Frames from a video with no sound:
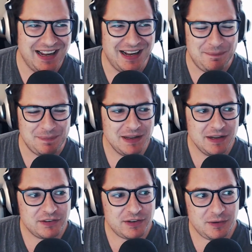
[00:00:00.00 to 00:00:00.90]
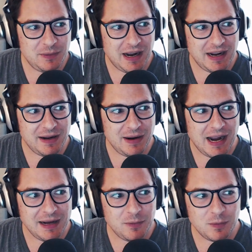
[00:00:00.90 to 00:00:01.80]
um, so
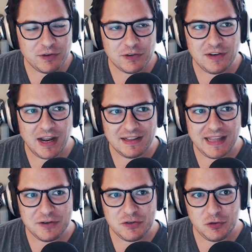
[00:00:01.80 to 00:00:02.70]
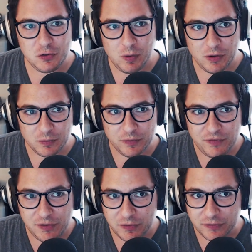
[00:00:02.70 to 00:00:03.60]
I, I we're just not allowed to quote
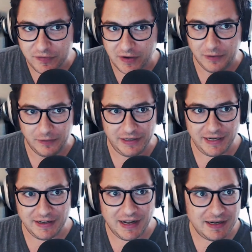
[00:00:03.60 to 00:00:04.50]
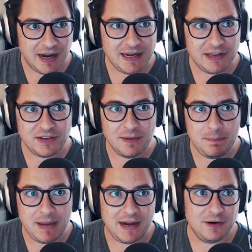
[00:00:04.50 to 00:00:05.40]
review the phone and I, I guess
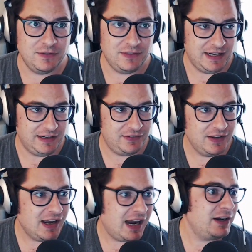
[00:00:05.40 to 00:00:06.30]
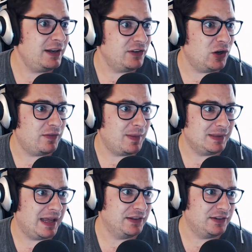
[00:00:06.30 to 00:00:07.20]
compare things. I don't even know
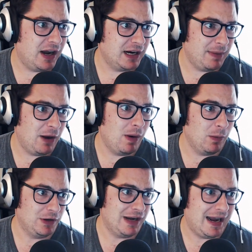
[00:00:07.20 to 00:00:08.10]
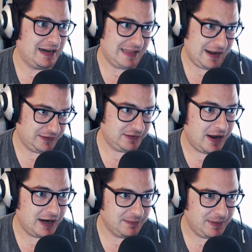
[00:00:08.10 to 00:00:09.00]
if I'm allowed to talk about what we're not allowed to
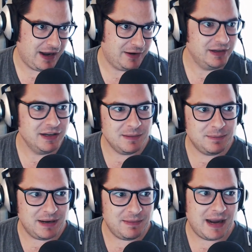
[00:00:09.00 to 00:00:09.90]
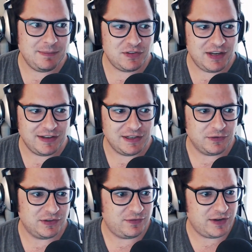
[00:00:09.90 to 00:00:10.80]
talk about. But I'm just telling
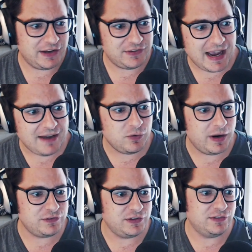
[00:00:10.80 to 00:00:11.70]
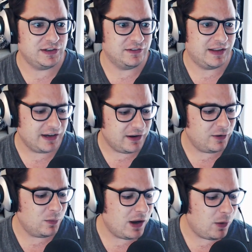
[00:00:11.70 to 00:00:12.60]
you, so if you guys have questions and you're like,
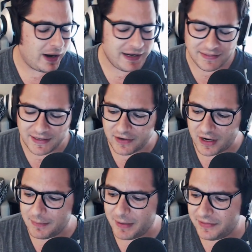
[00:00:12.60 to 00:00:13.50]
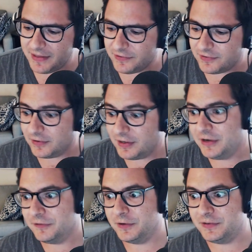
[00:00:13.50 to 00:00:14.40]
oh well, why didn't they talk about this? Or
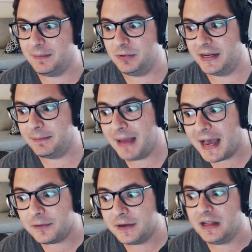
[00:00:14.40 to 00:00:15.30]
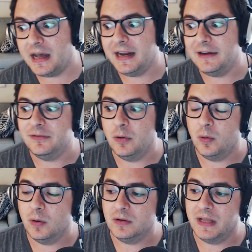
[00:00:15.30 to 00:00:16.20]
for example, like battery life
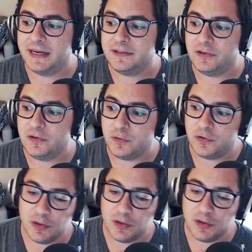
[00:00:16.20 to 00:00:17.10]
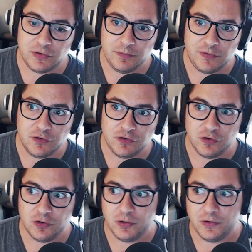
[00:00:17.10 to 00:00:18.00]
or like the new super zoom
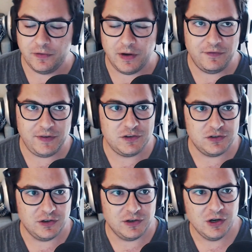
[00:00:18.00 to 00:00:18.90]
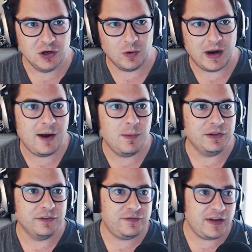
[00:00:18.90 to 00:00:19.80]
future uh, feature or how
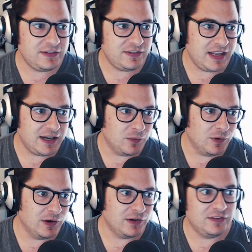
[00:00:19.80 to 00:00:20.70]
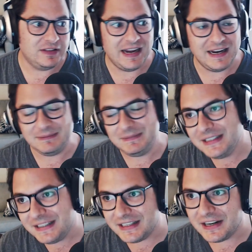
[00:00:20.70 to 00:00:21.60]
well the face thing works, like
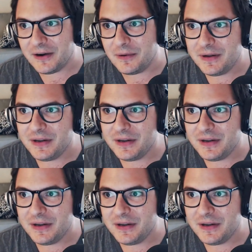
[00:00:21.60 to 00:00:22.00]
you know,